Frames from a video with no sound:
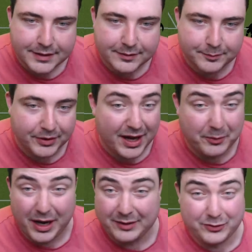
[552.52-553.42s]
But that,
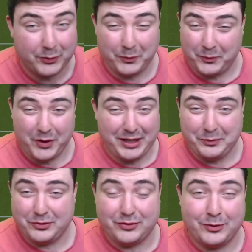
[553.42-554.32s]
I don't know what he
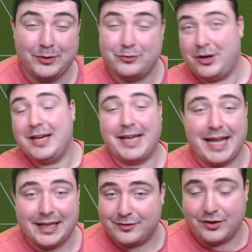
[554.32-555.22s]
was doing. He's trying to
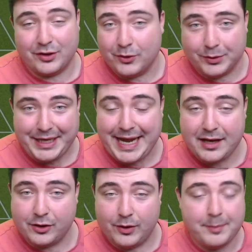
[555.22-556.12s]
get it to the goat, Négo.